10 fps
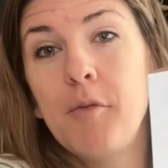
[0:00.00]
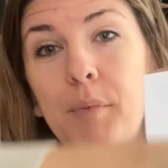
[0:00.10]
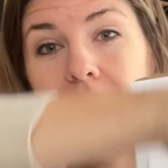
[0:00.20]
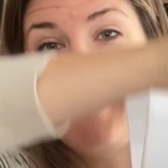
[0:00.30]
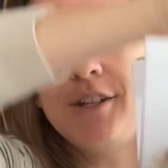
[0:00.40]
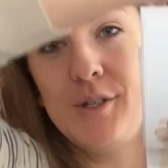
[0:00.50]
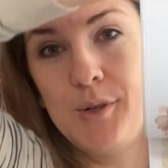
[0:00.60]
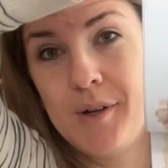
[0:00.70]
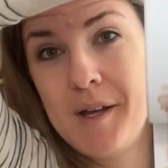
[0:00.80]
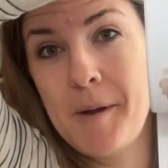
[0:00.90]
brand
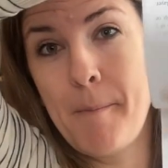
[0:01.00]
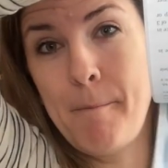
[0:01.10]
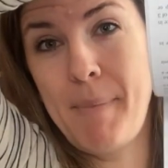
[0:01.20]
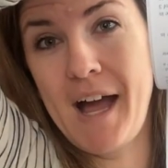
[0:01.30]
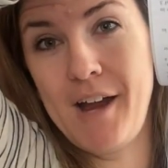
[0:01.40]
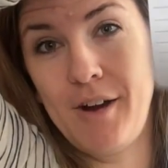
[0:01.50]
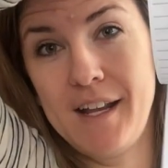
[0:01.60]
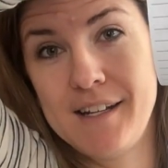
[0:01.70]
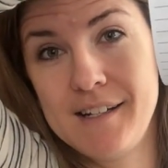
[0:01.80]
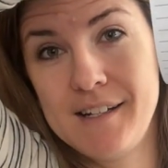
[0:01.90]
new pirate